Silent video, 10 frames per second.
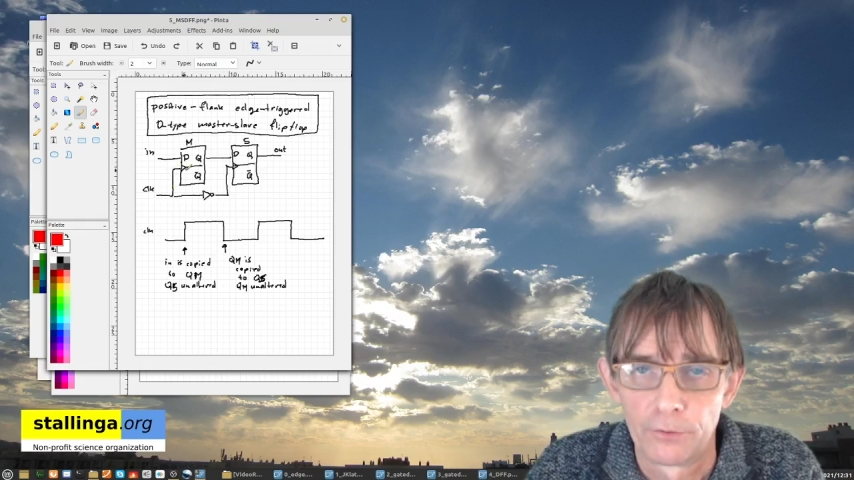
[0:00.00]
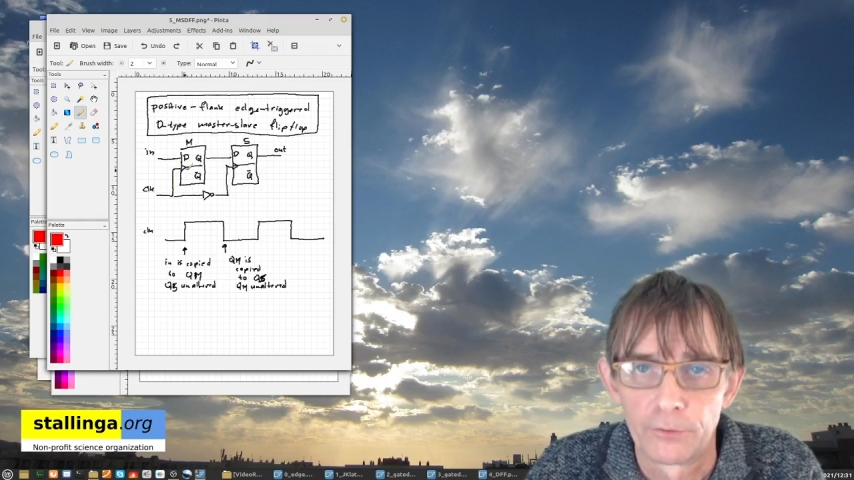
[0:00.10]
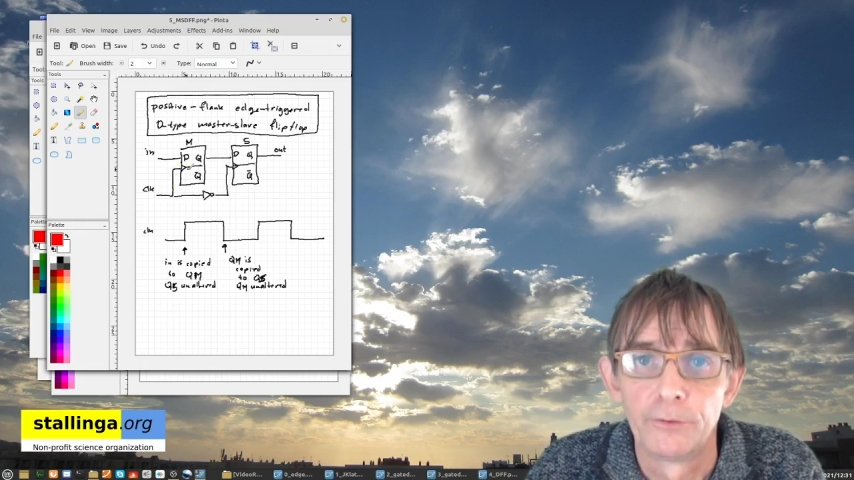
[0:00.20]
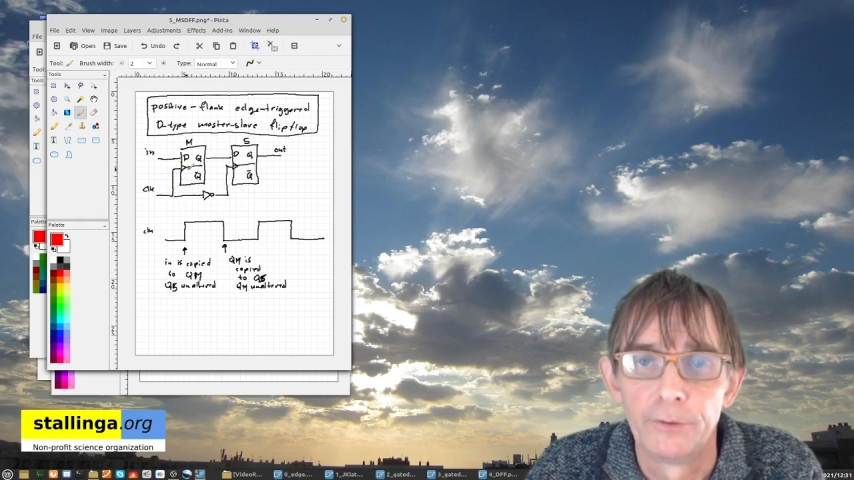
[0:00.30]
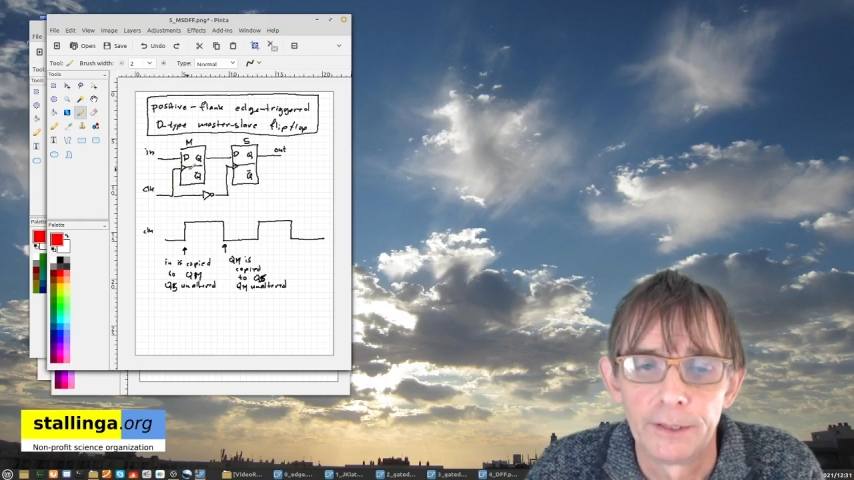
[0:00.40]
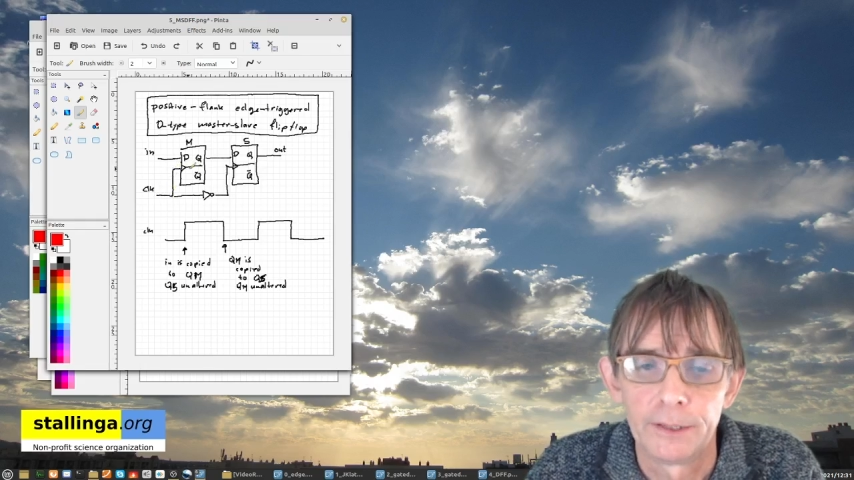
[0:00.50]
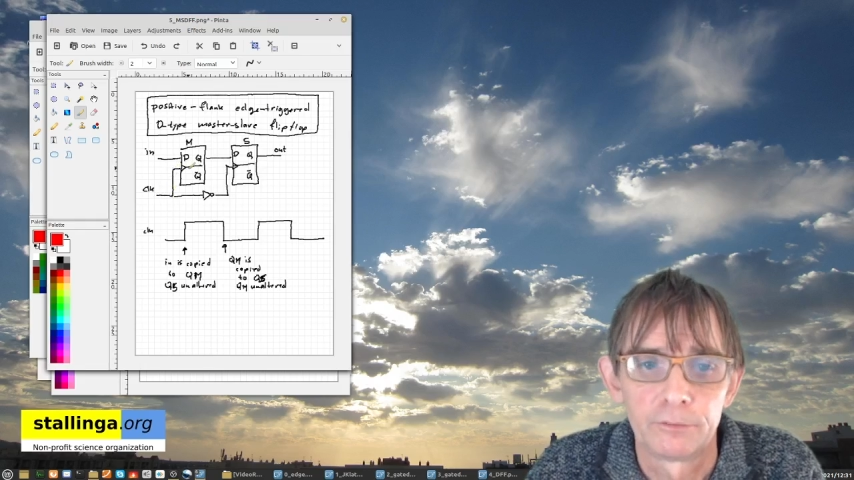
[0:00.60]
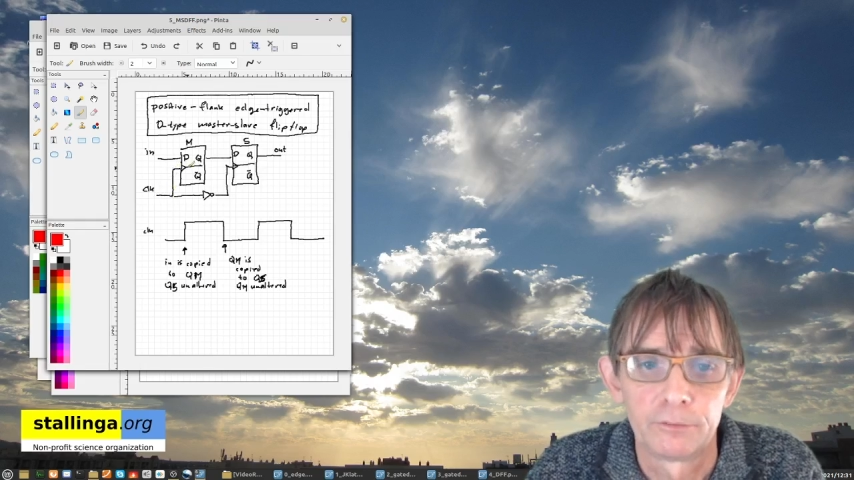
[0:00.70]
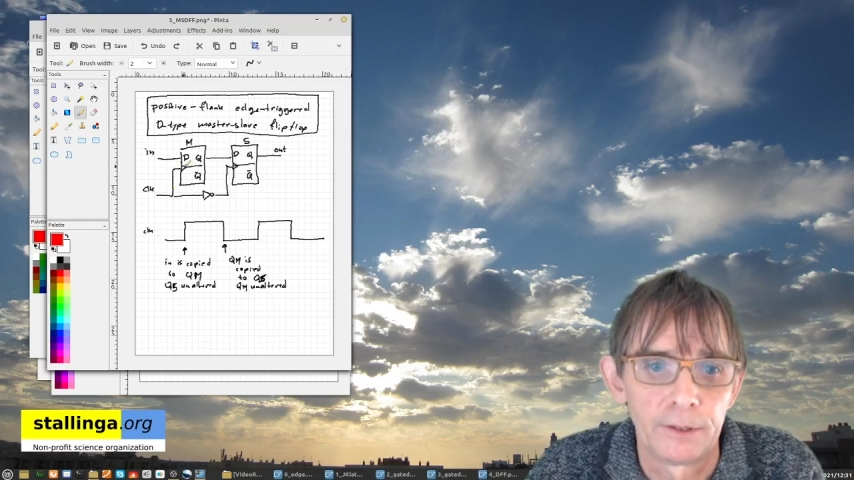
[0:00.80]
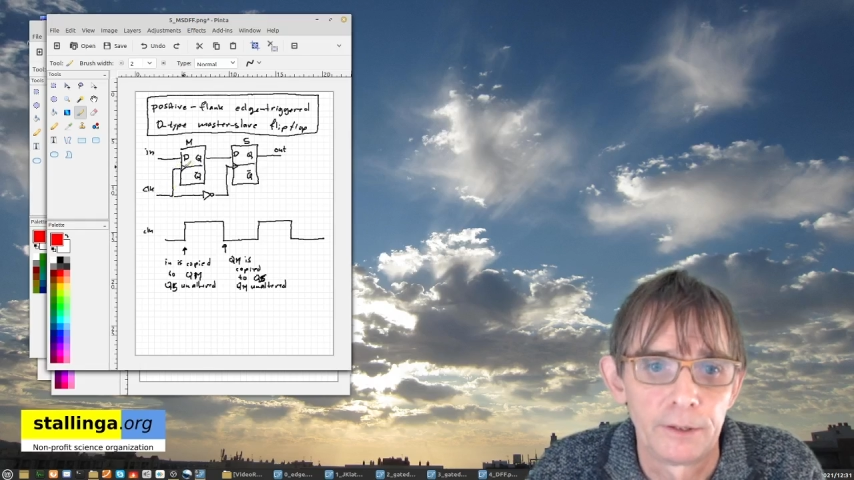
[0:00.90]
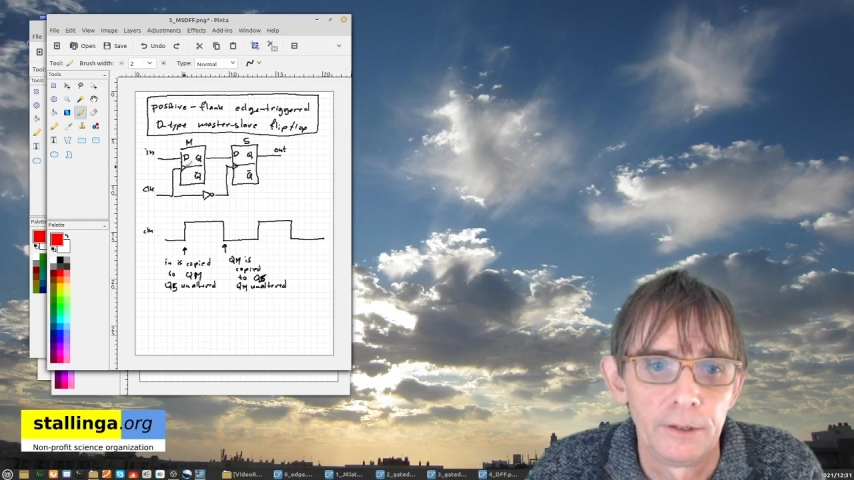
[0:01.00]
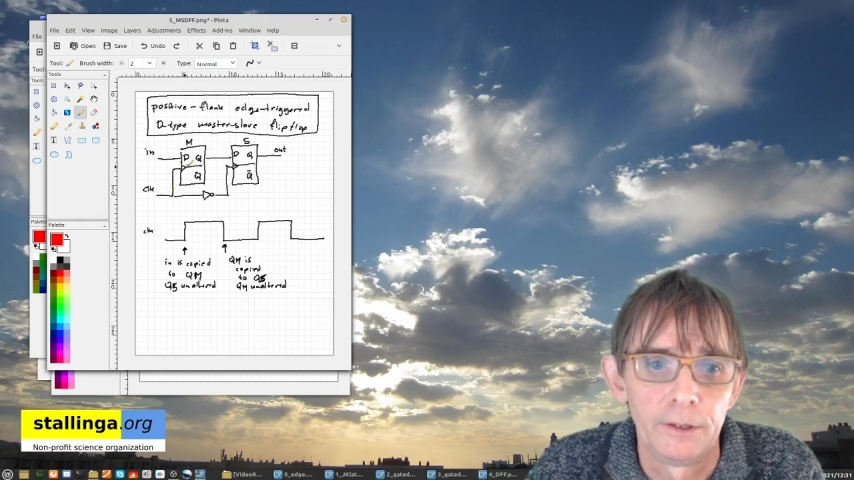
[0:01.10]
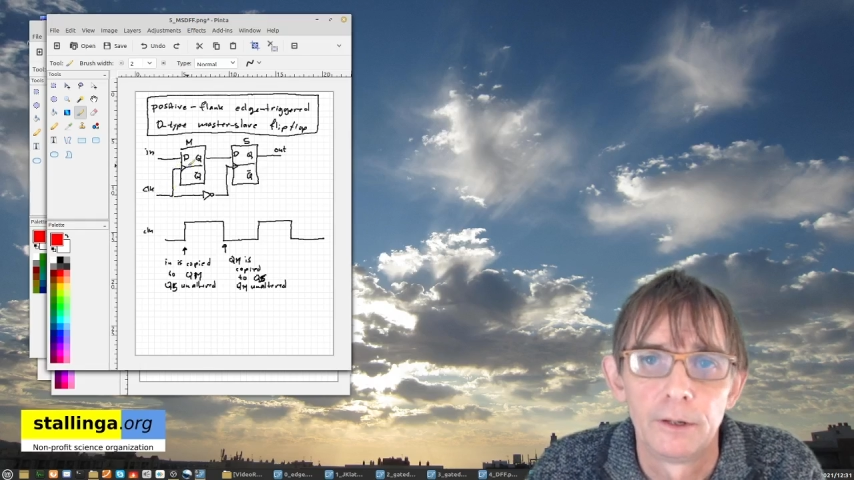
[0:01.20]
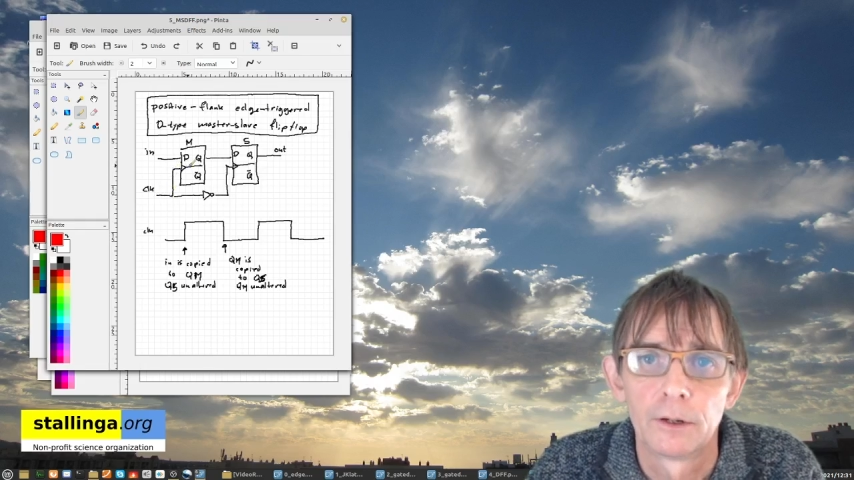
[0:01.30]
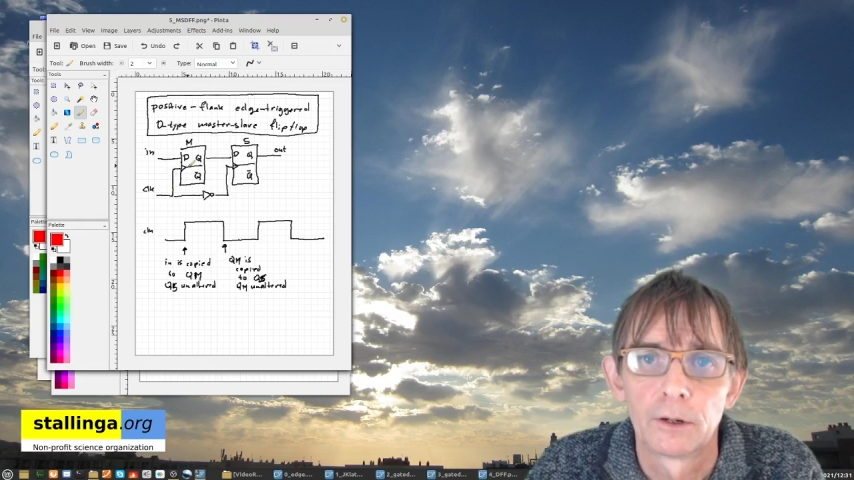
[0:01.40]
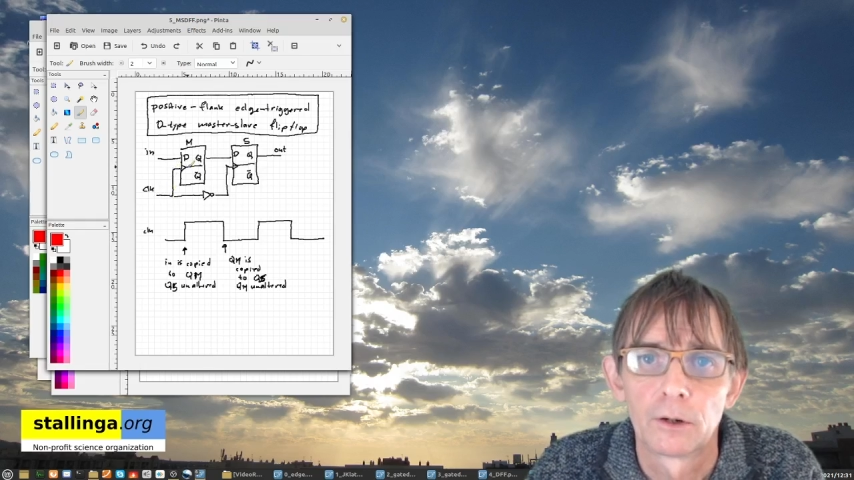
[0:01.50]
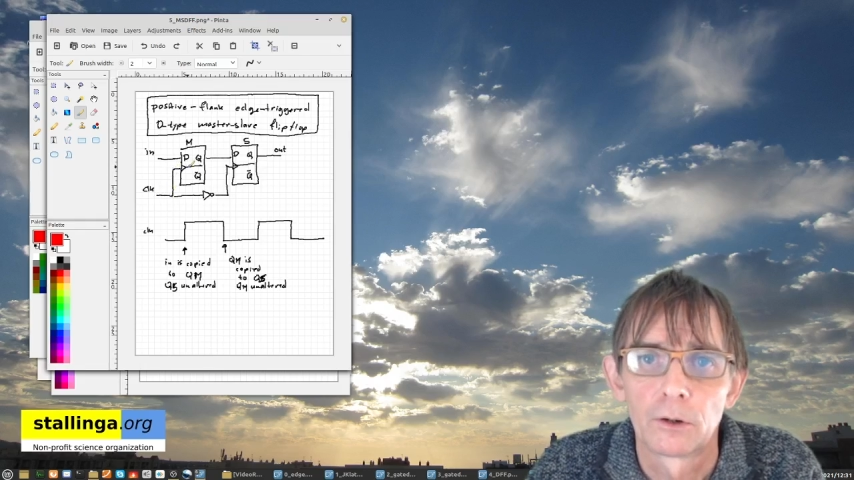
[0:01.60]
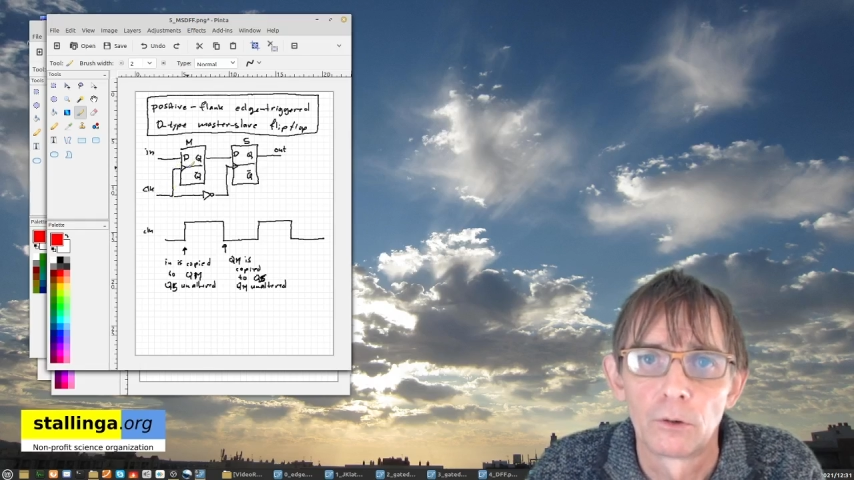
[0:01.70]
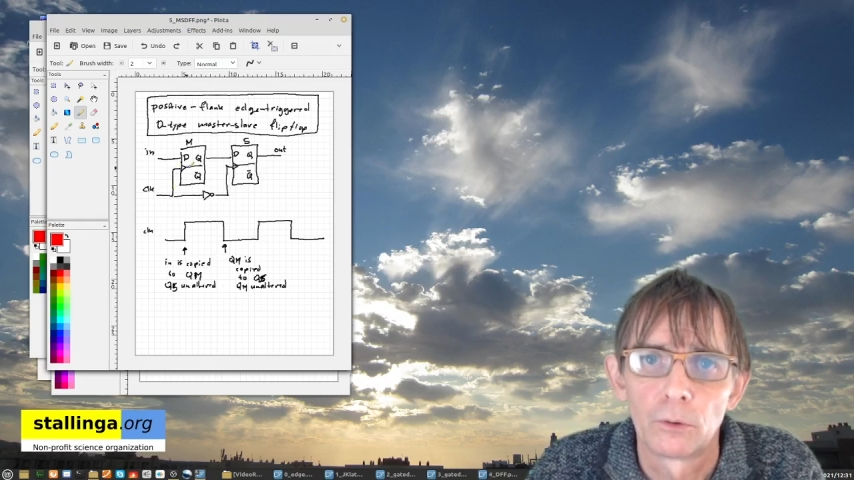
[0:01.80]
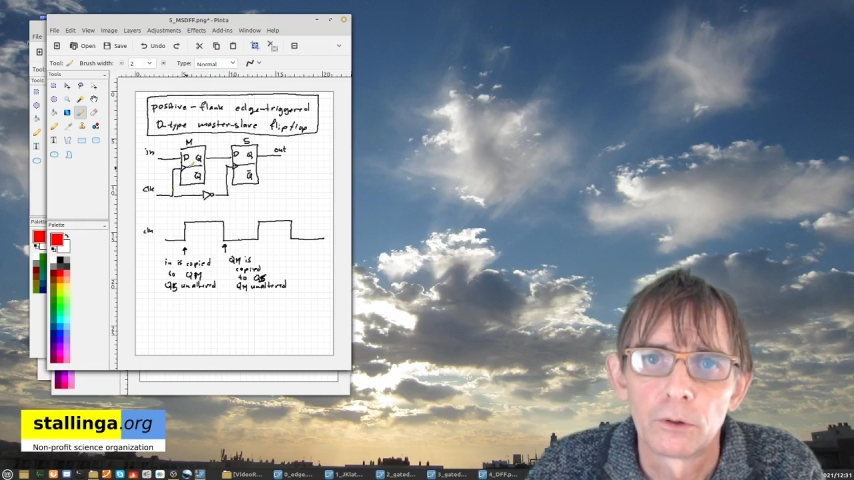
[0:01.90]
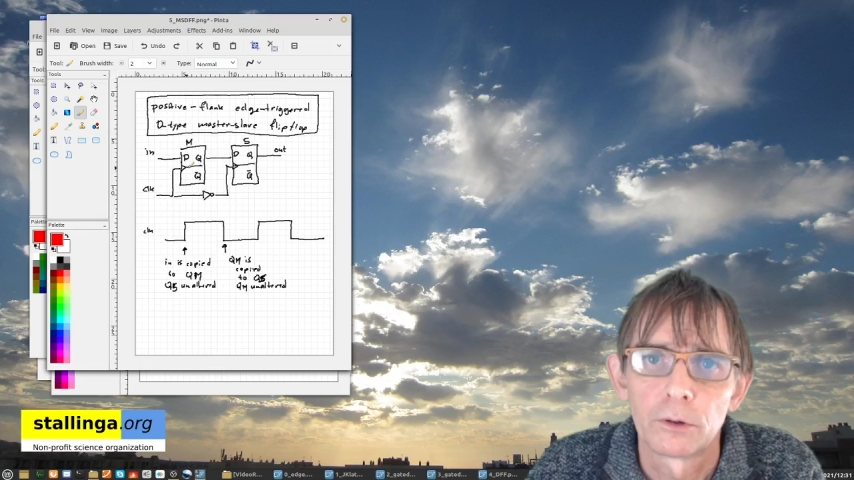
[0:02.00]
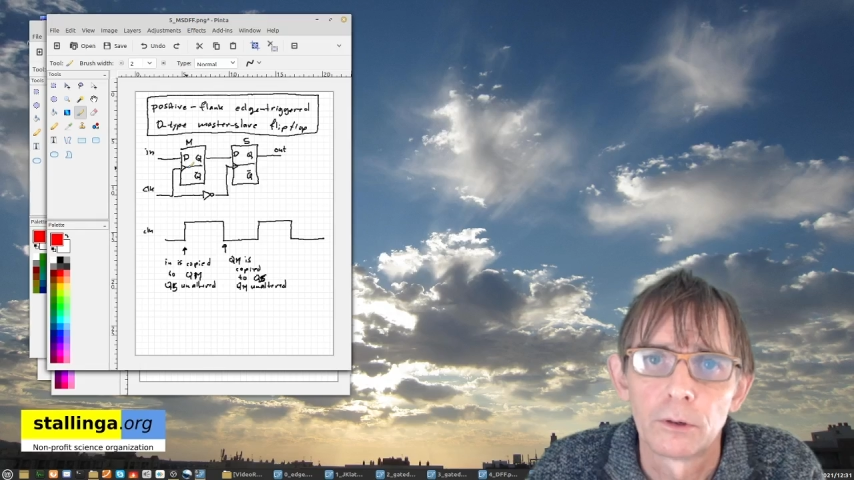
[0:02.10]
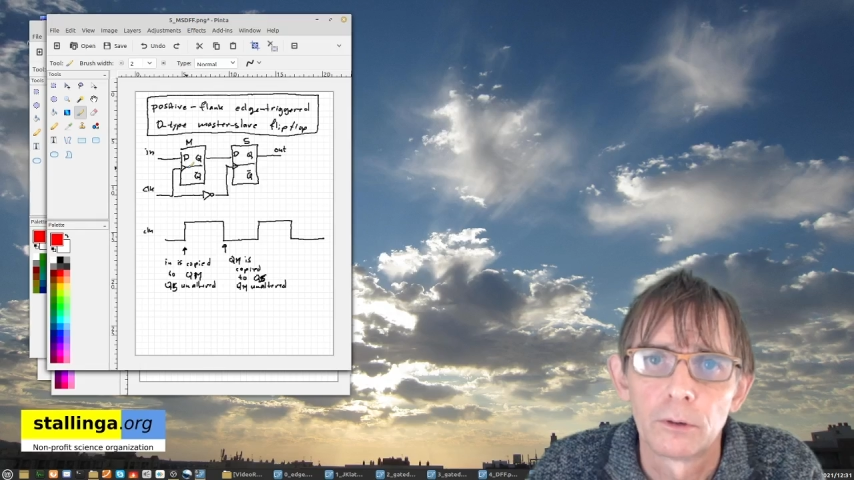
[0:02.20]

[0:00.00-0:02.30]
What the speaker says: through that funny clock